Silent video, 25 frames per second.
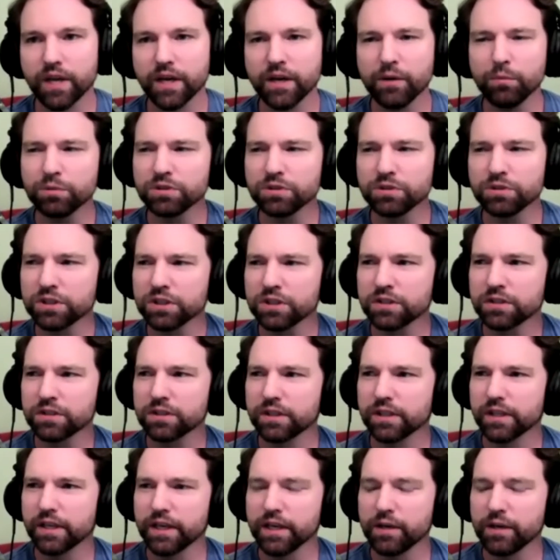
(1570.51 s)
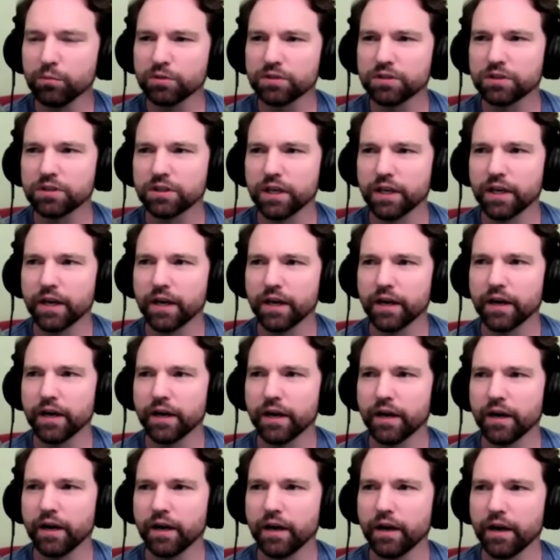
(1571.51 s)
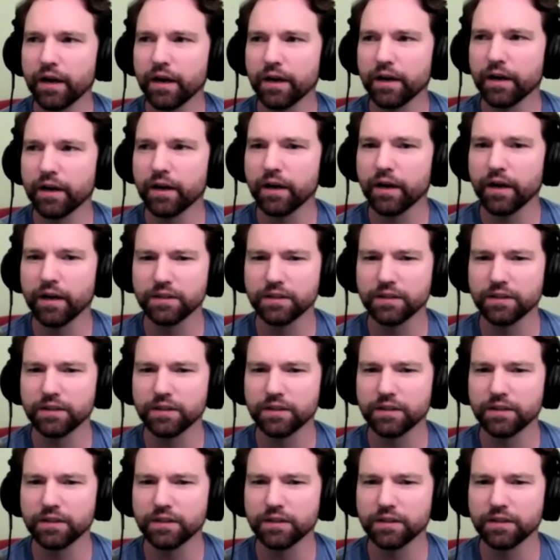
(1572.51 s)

it yeah. was just it was a,